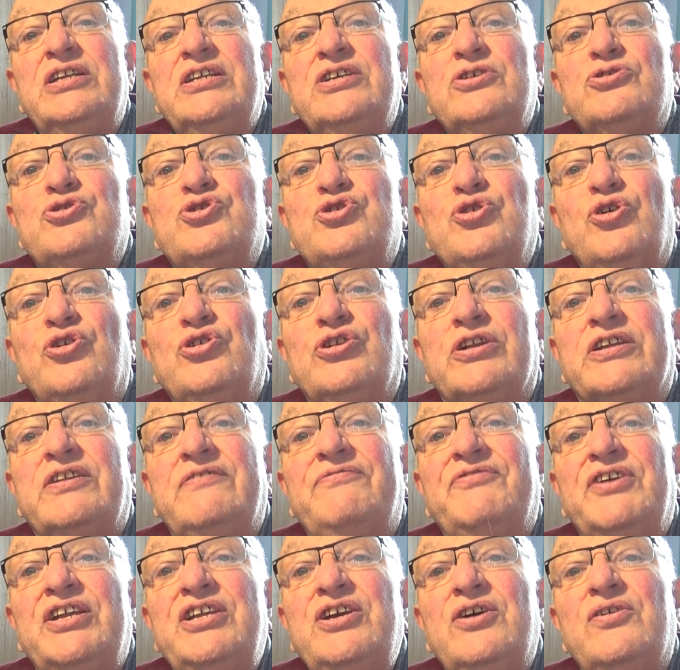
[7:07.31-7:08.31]
a little short
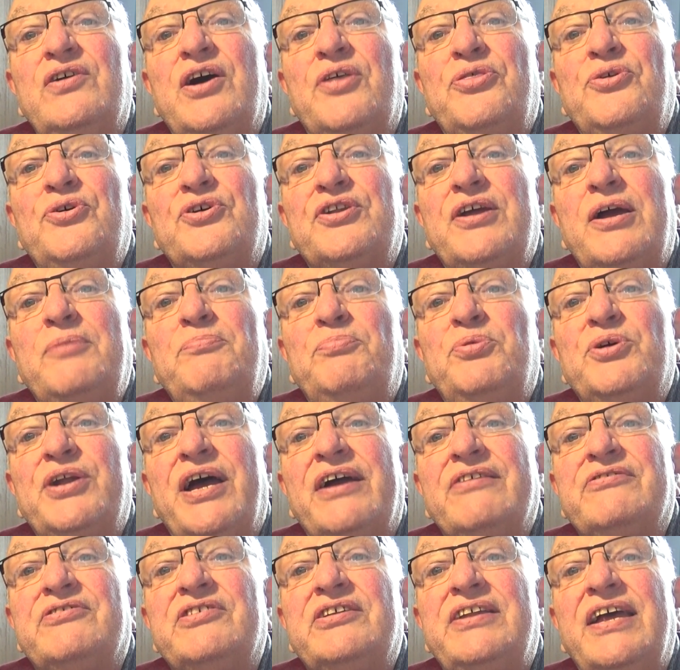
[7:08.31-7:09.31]
little video I thought I'd put
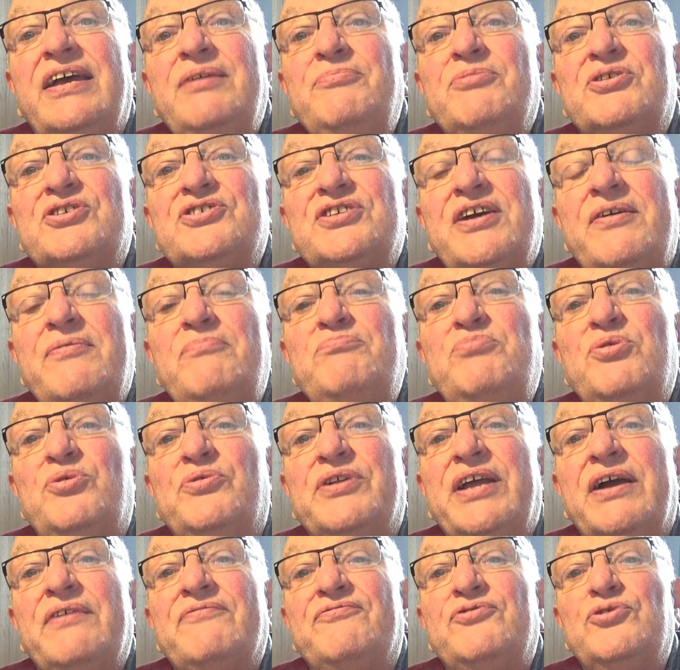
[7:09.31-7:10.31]
out today, because I haven't put
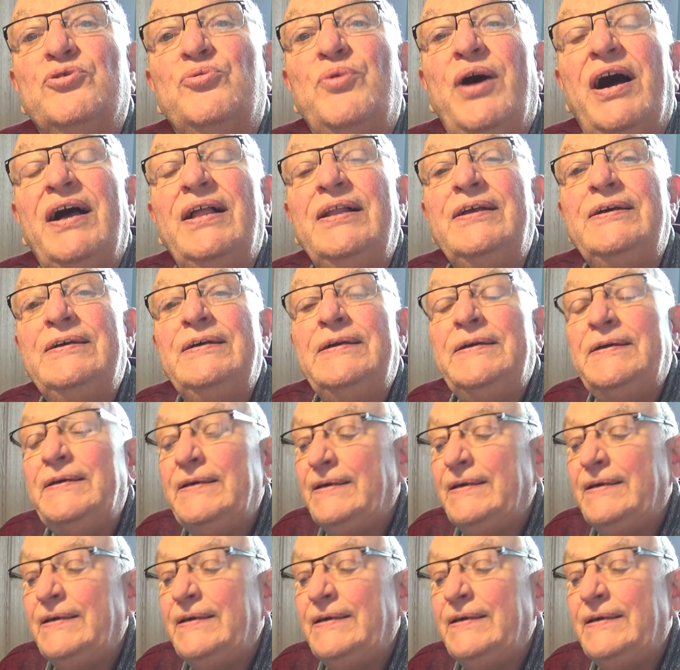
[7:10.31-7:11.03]
one out for a while.